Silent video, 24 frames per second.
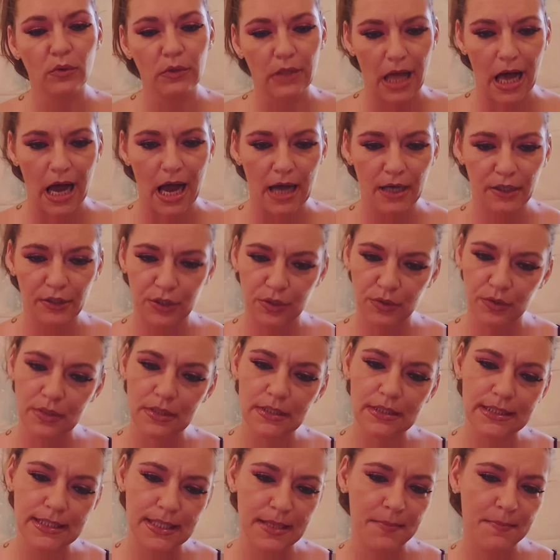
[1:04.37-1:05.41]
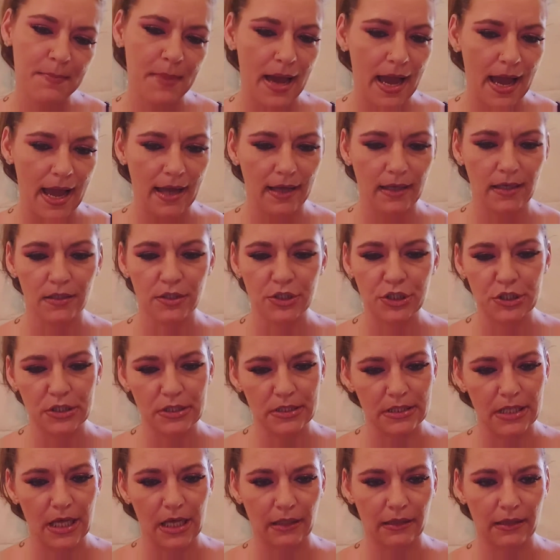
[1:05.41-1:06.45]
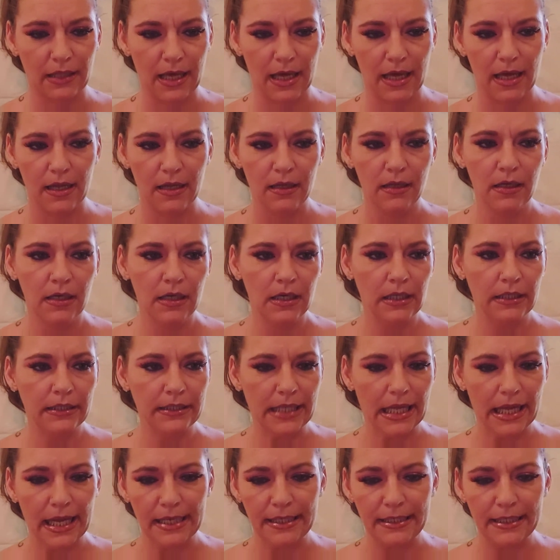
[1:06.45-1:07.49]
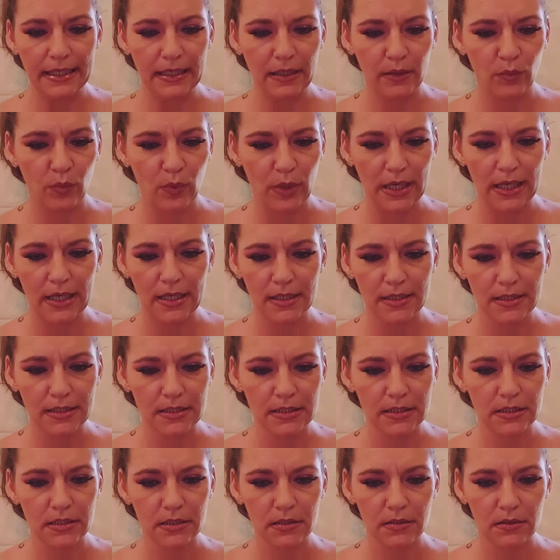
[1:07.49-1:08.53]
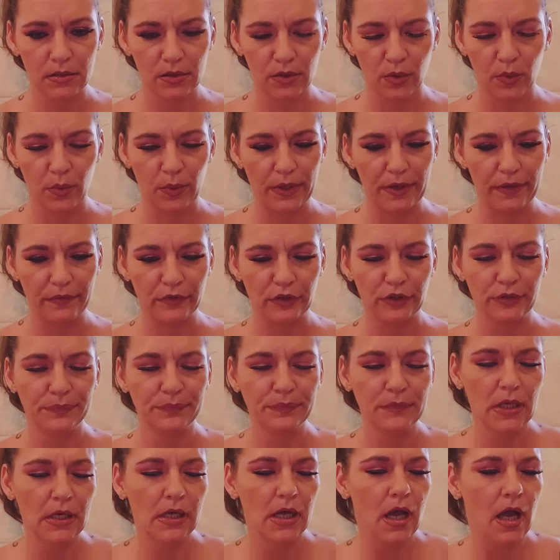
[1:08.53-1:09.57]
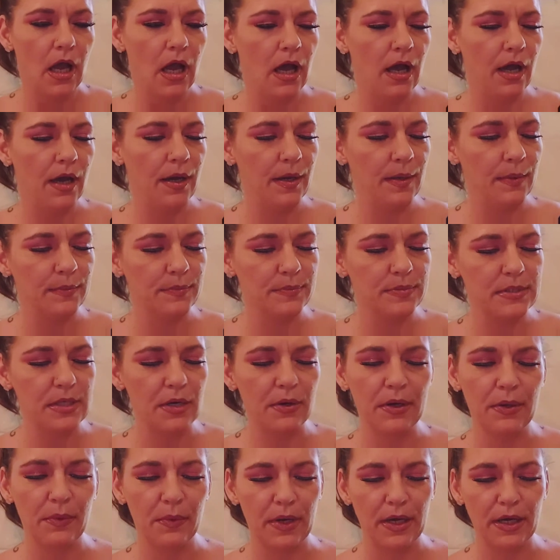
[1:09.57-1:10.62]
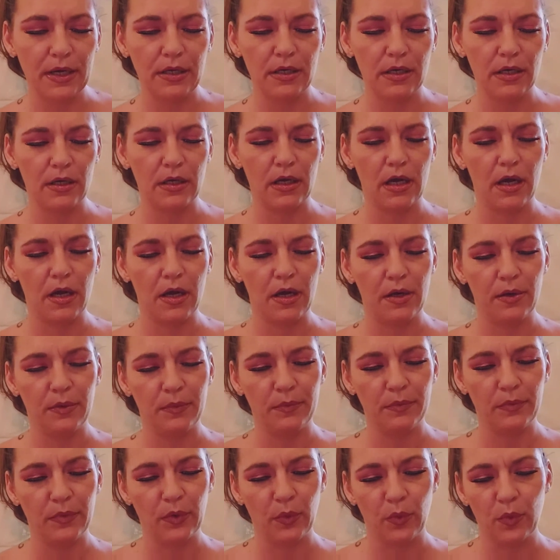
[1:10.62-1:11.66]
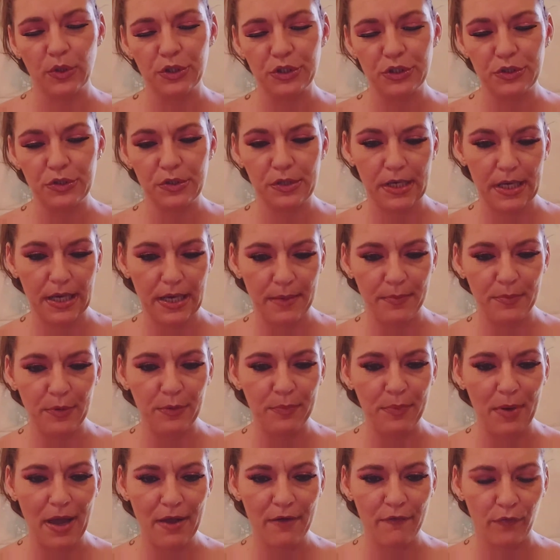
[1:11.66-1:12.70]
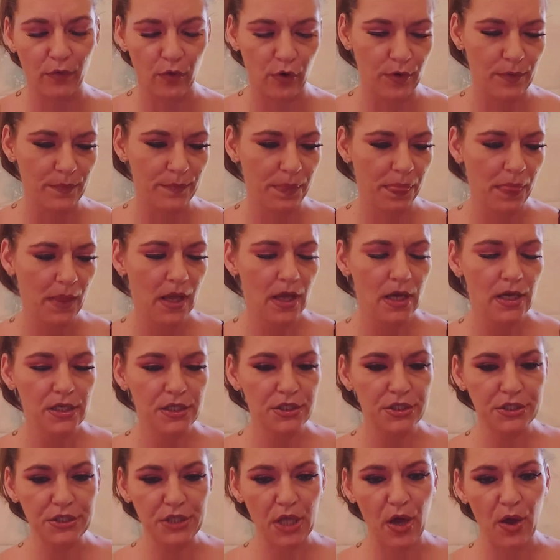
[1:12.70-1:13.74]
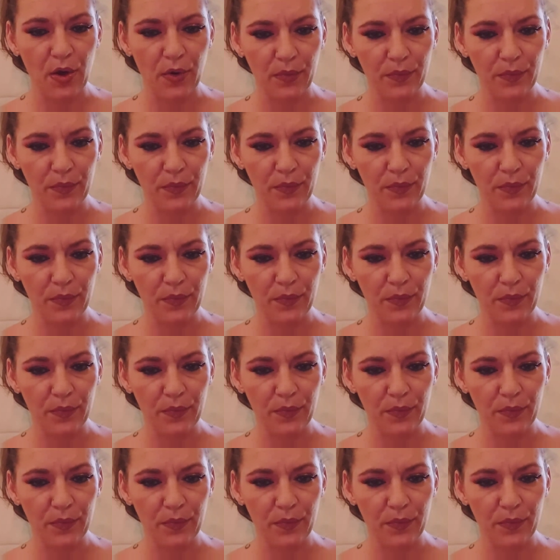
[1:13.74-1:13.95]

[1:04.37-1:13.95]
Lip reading: like, you can send back. It's just like that Nadine West or whatever. So anyway, the ones you keep, you pay for. So,